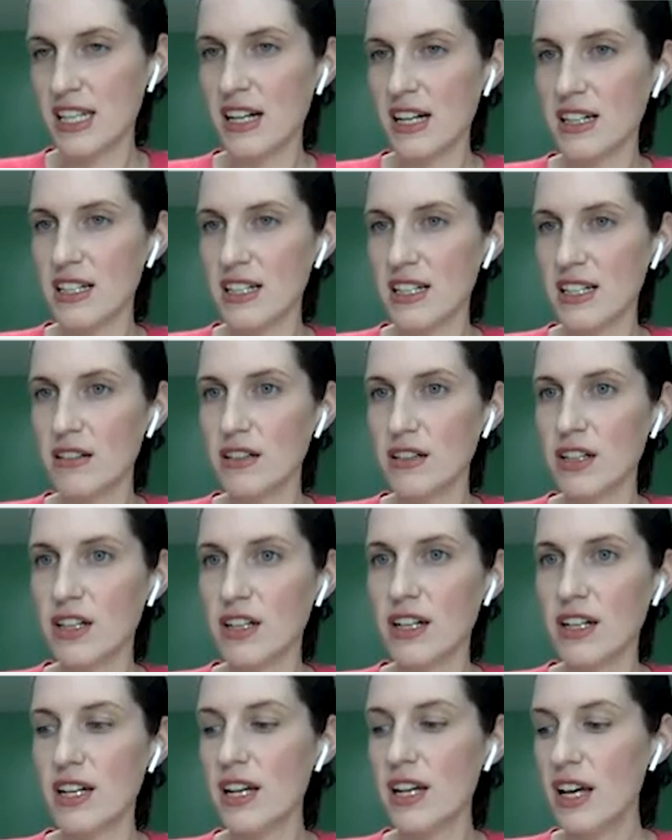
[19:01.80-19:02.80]
young
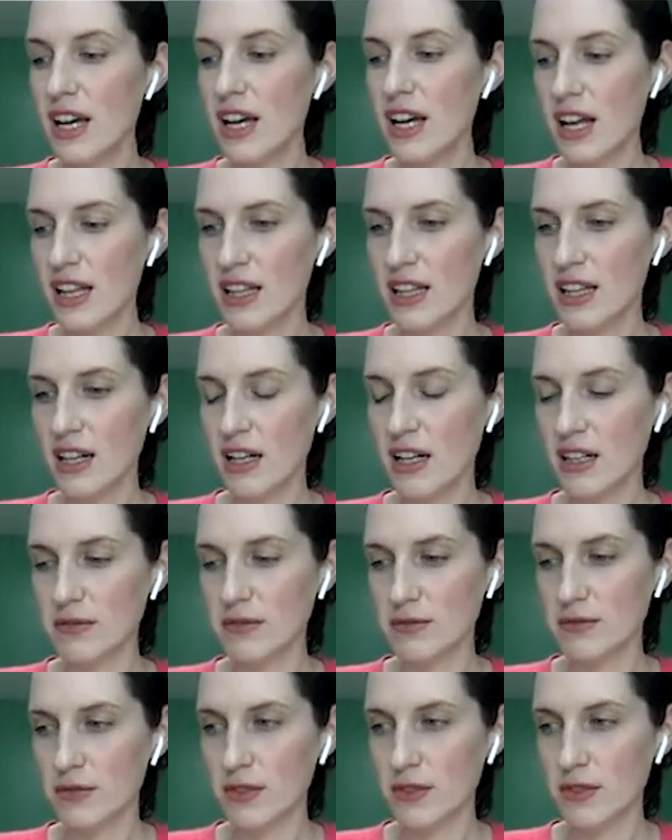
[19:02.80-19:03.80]
adulthood,
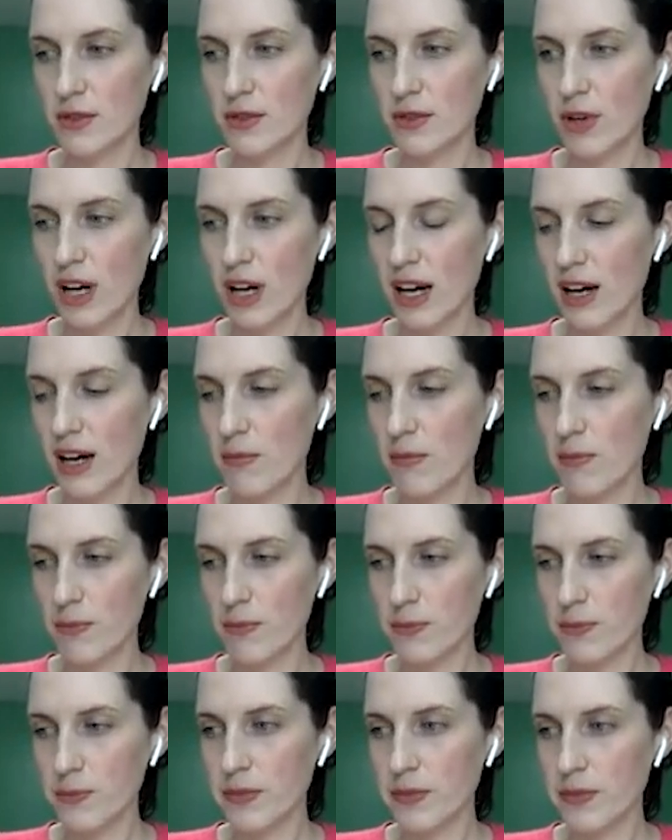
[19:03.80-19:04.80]
they're
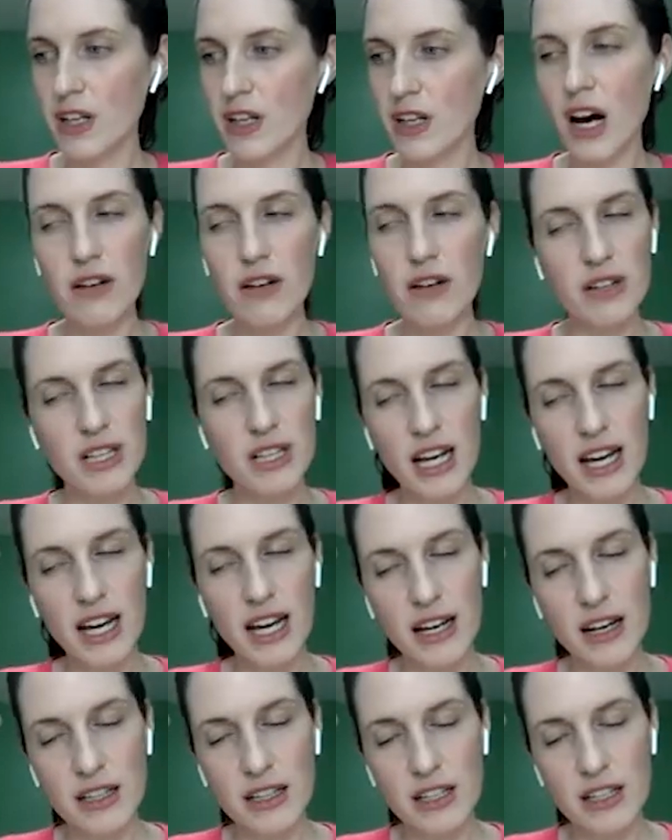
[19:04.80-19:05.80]
not
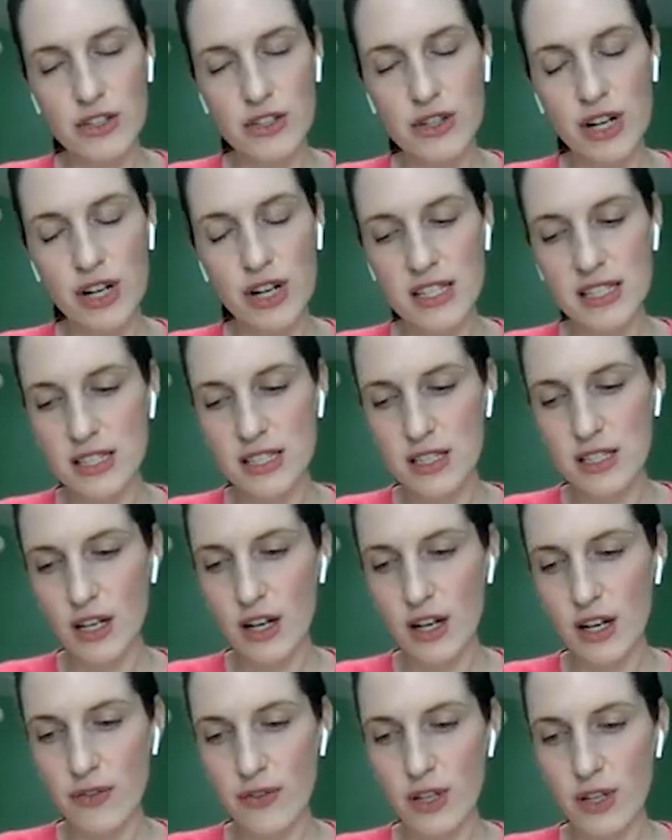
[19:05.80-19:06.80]
relying on the trust
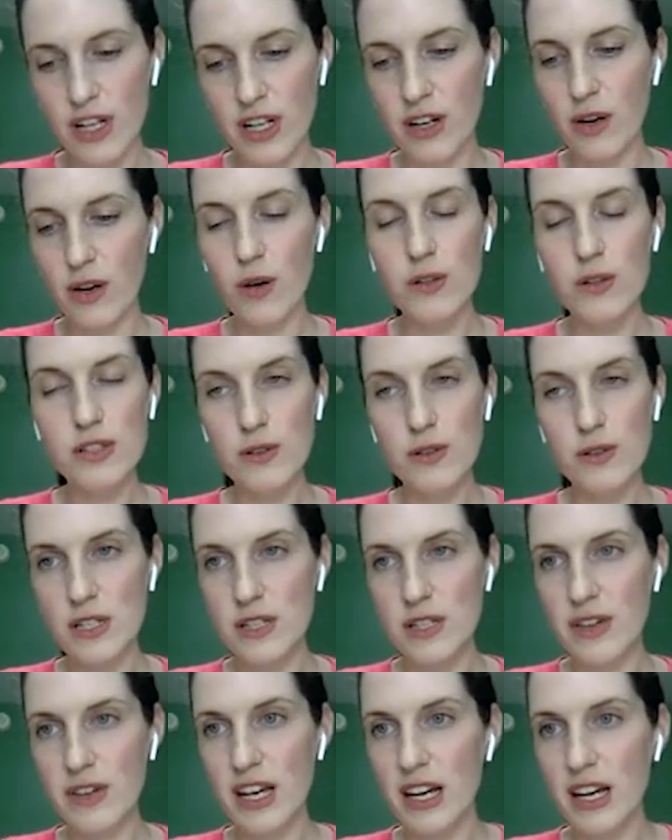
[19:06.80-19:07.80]
for their whole
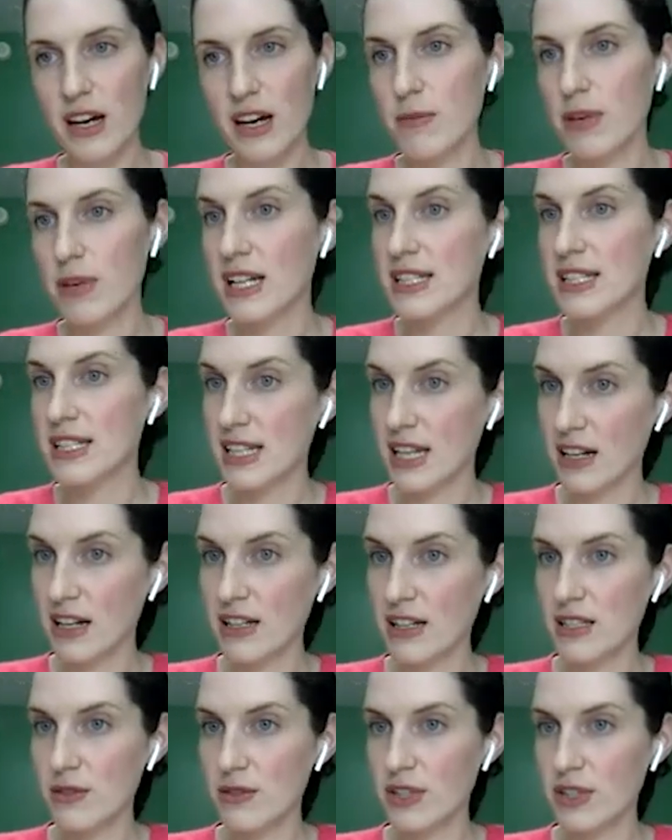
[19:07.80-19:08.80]
source of income, but it's there
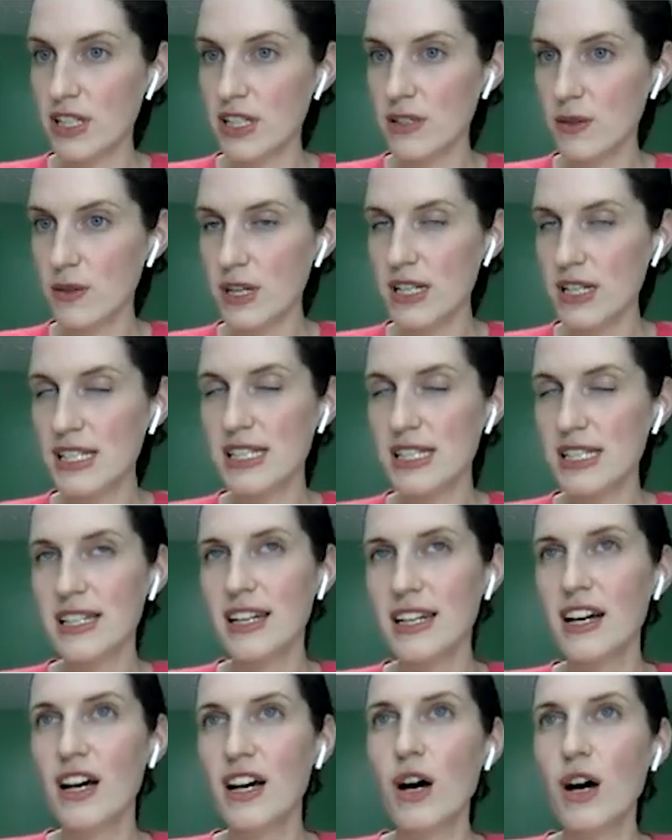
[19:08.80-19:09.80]
as a resource.
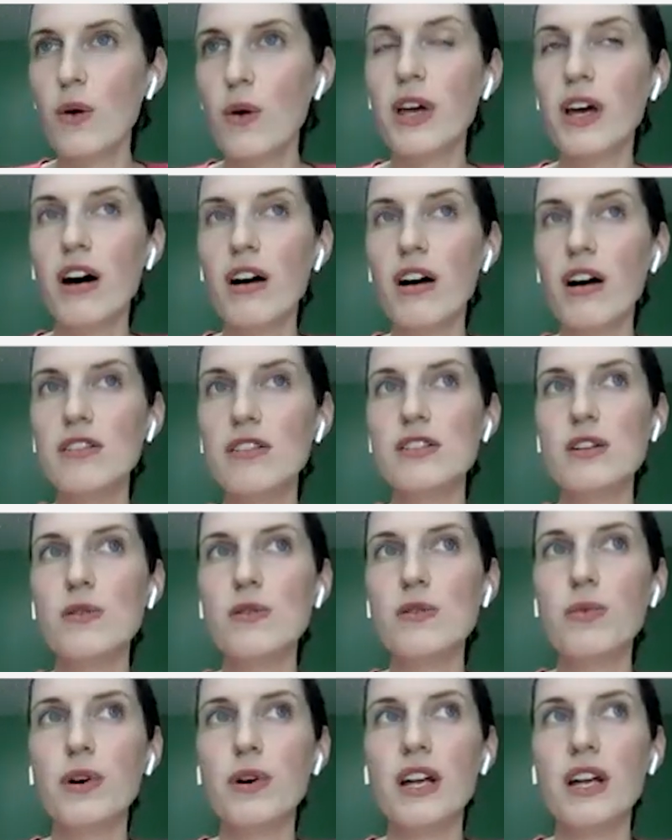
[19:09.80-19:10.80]
We
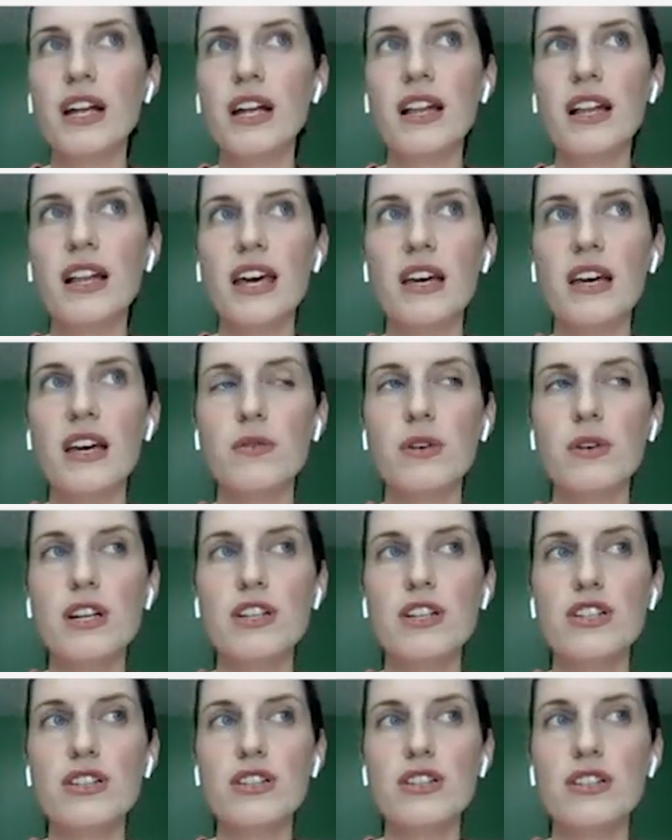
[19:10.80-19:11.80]
also put in
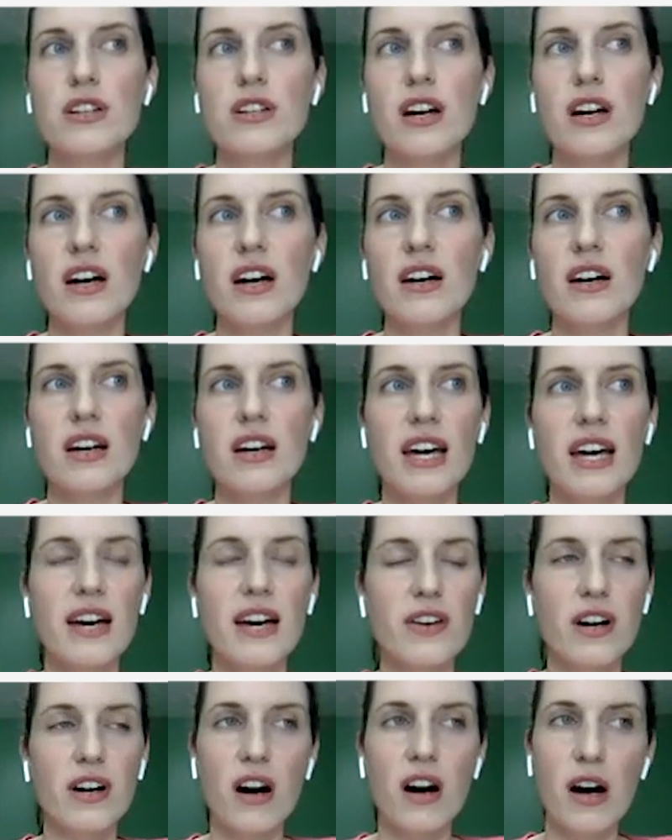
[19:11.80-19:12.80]
language, I have
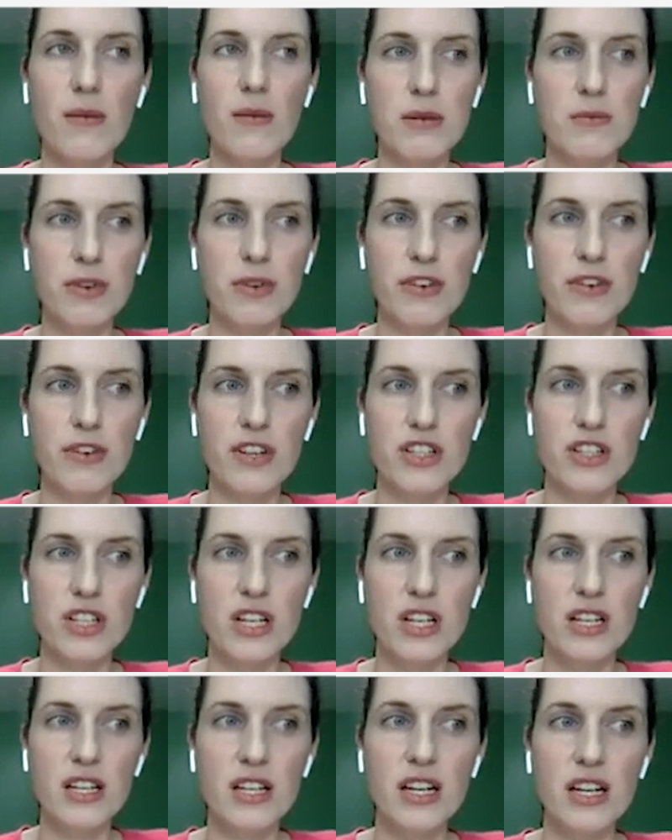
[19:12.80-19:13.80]
a common
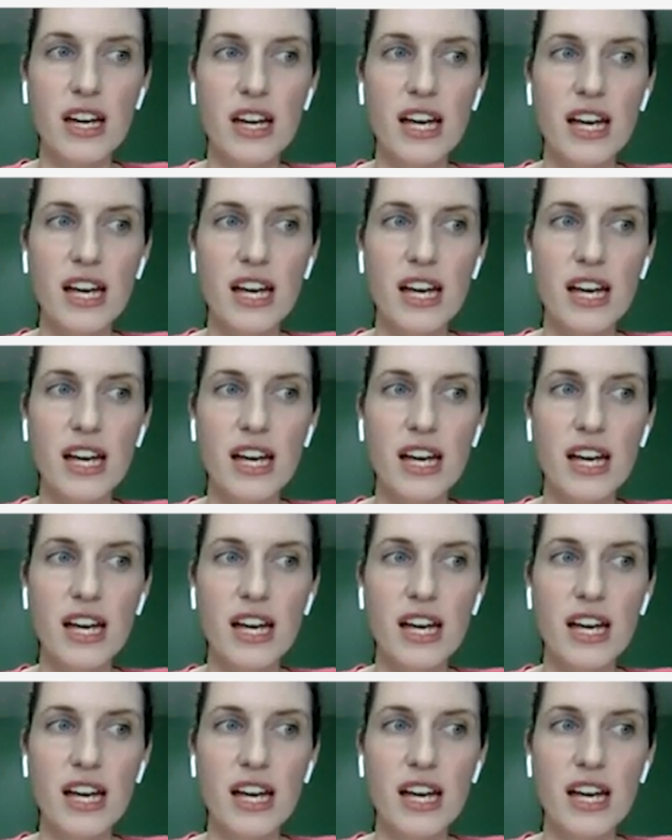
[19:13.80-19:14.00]
provision